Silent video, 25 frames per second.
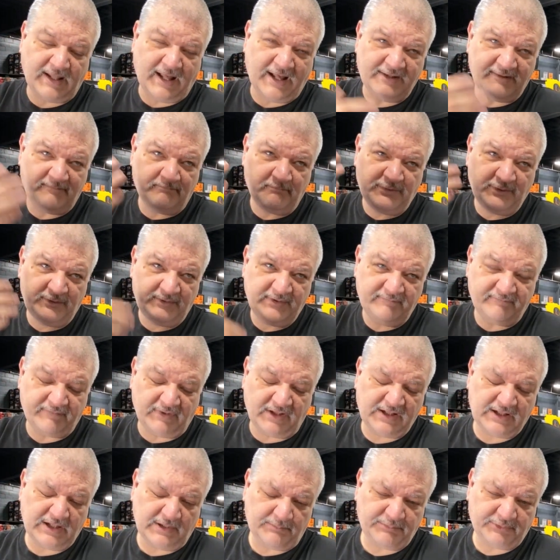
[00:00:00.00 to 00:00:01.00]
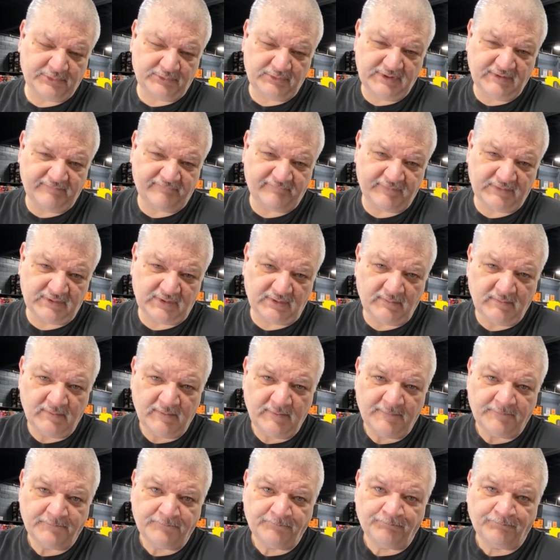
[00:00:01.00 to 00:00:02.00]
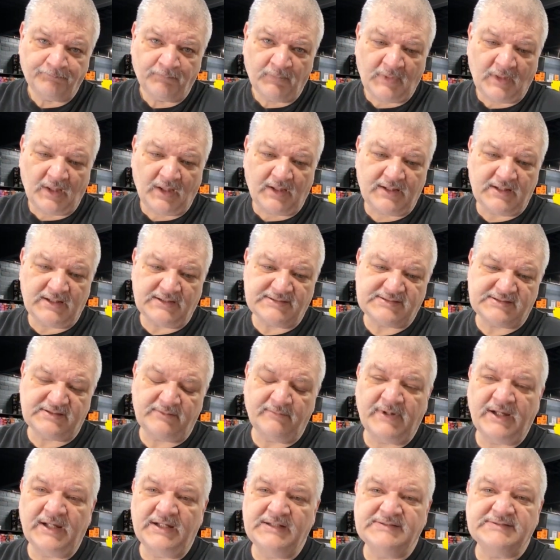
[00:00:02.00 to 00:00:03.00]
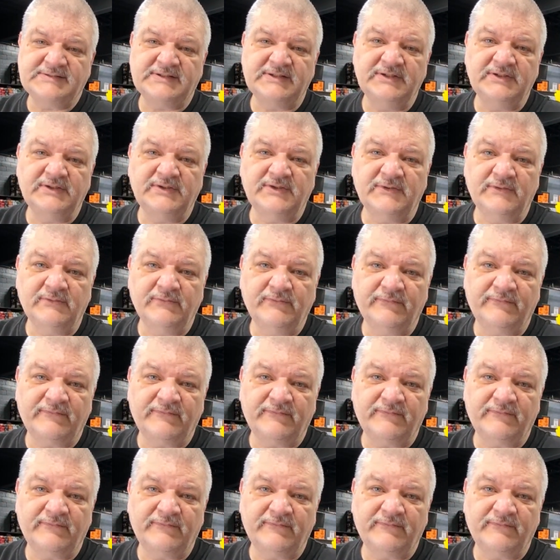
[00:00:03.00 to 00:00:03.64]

I believe, a couple different customized EQs.